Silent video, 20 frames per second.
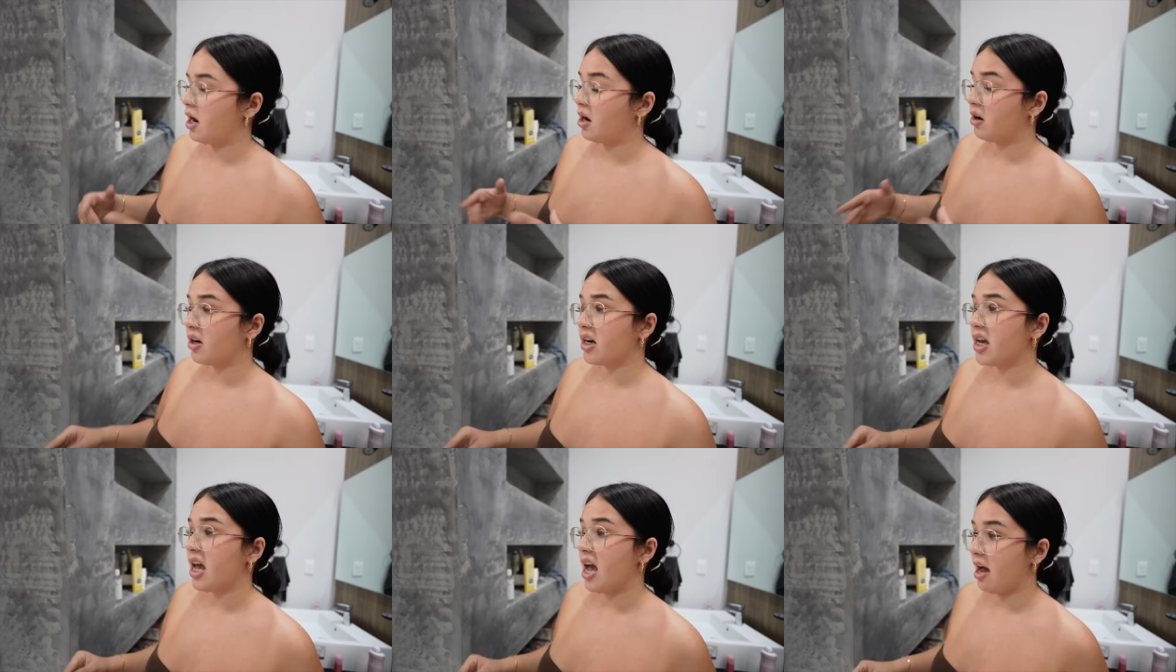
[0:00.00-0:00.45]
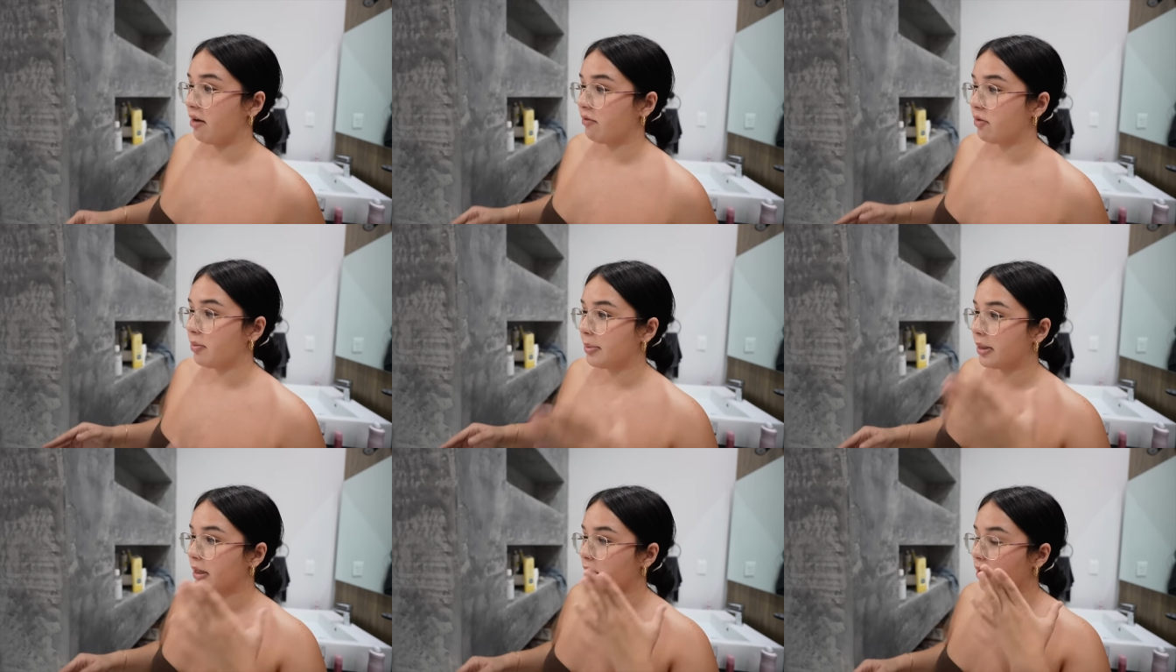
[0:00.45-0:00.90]
I already have
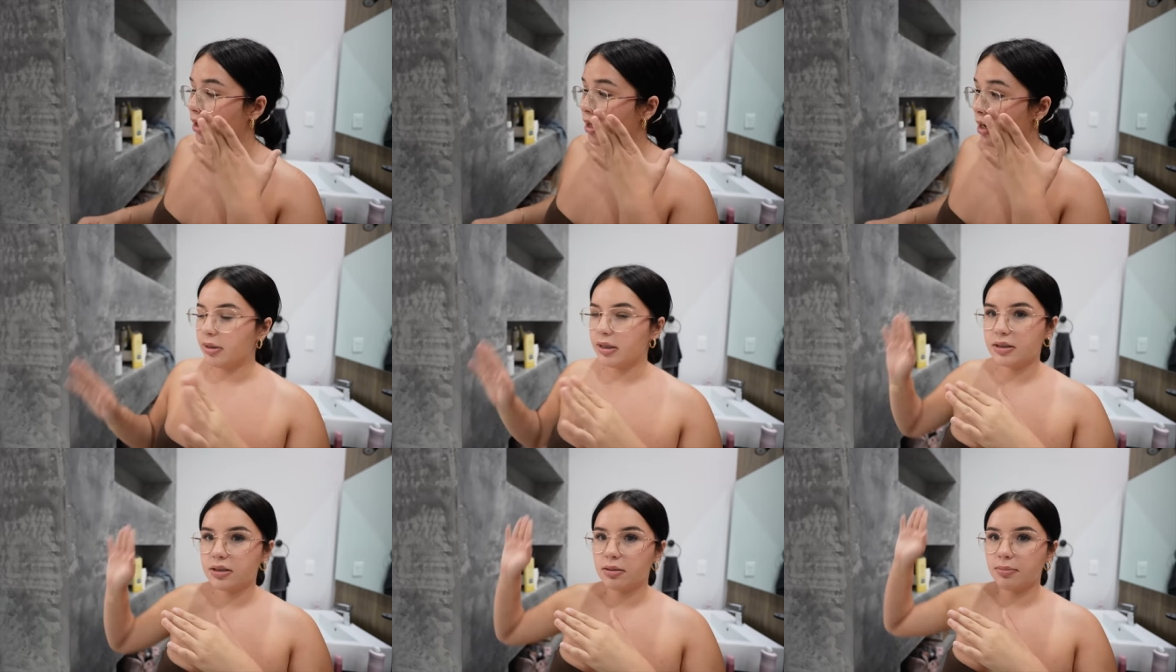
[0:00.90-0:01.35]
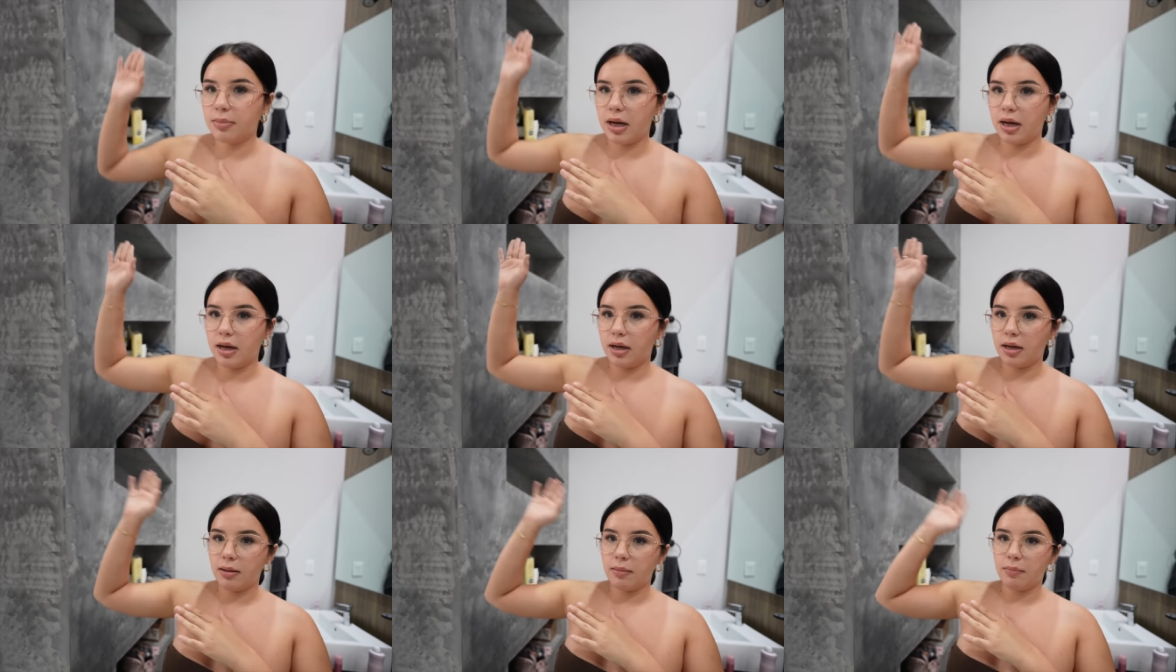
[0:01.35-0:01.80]
a mirror, but it's in my,
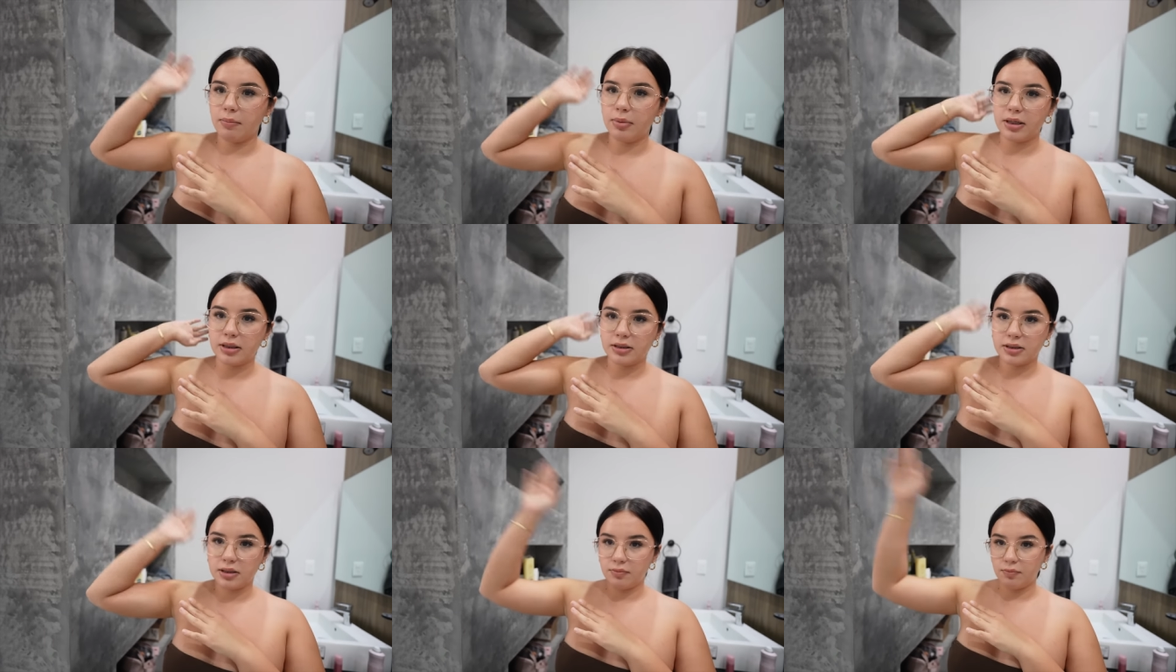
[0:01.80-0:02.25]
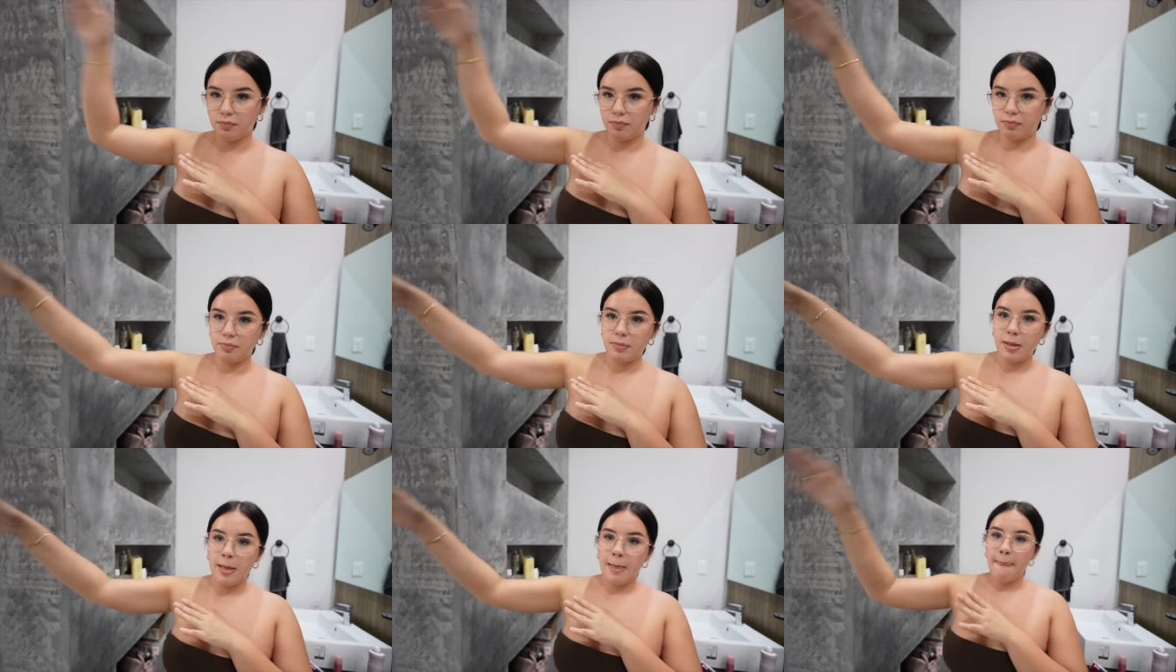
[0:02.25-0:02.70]
but it's in,
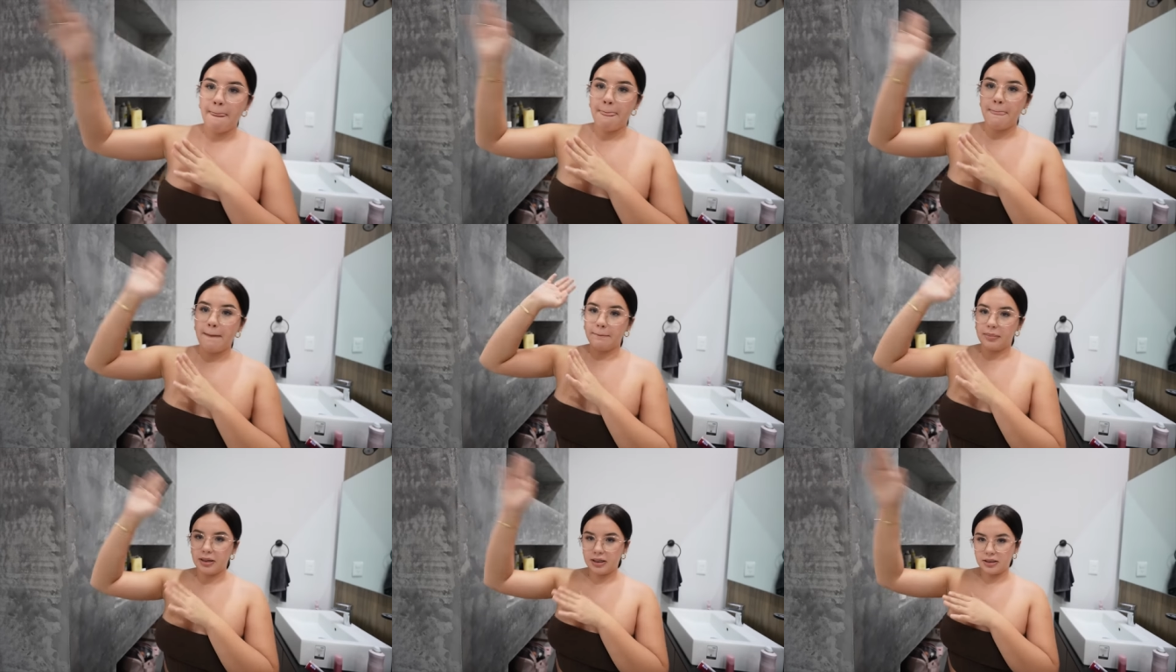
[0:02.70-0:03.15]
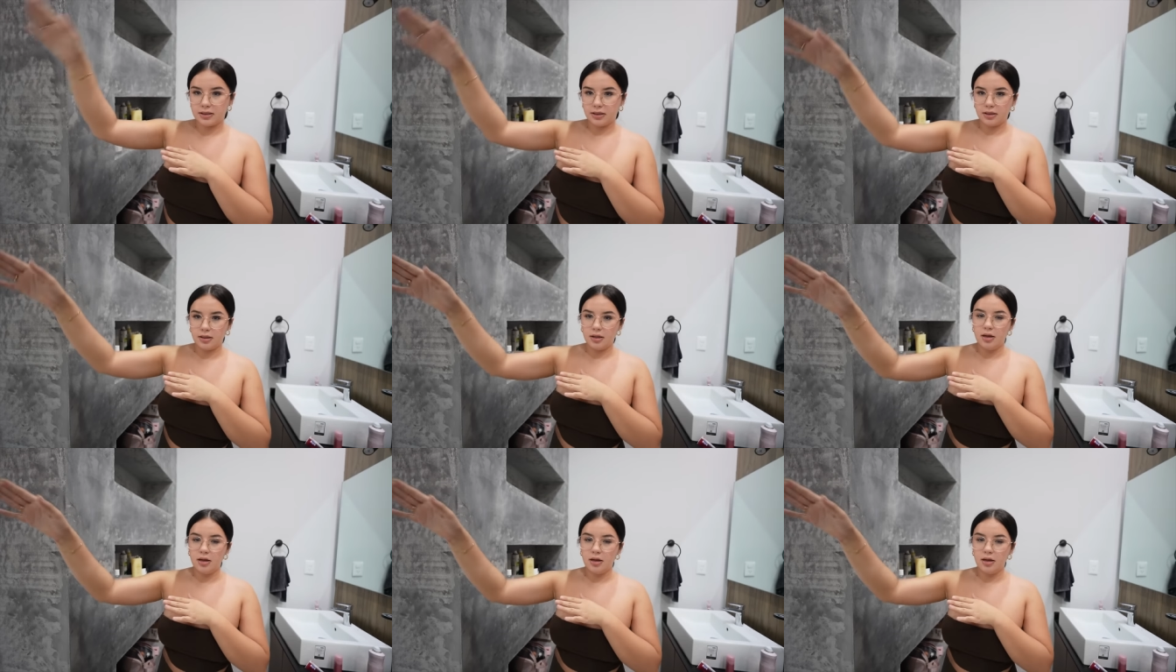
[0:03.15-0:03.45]
but it's in,